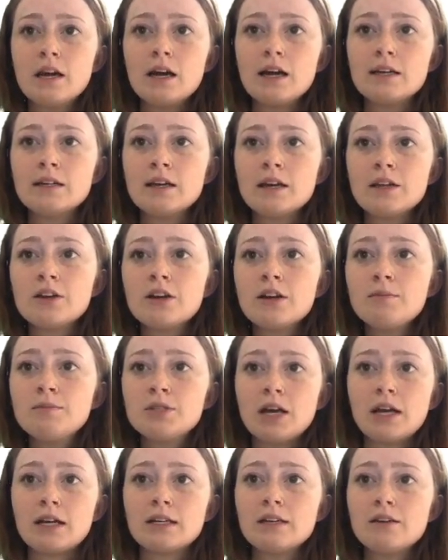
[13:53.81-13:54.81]
Another
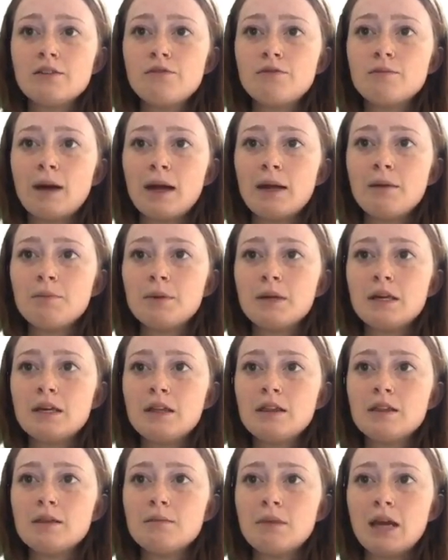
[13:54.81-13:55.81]
objective might
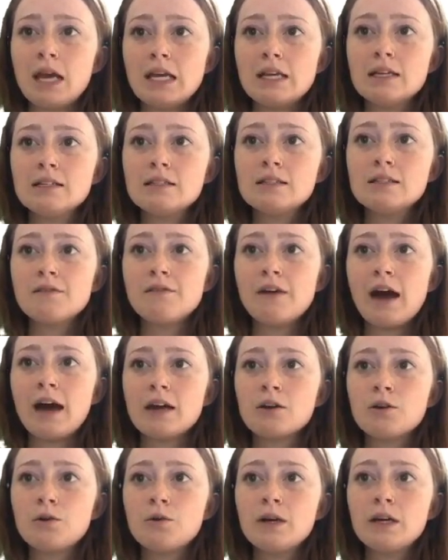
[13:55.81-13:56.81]
be the maintenance of
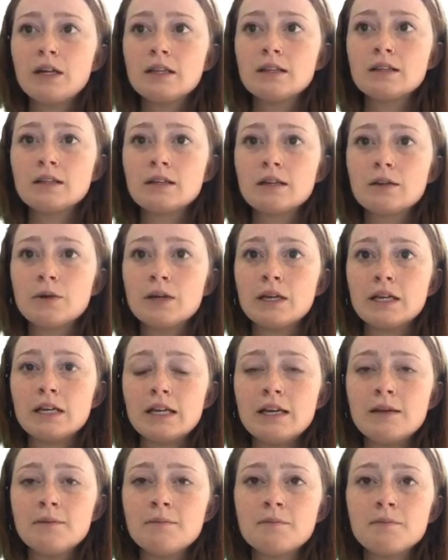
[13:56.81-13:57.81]
adequate
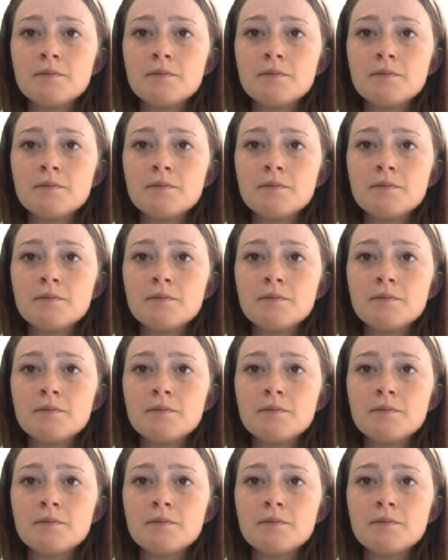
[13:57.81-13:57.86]
liquidity.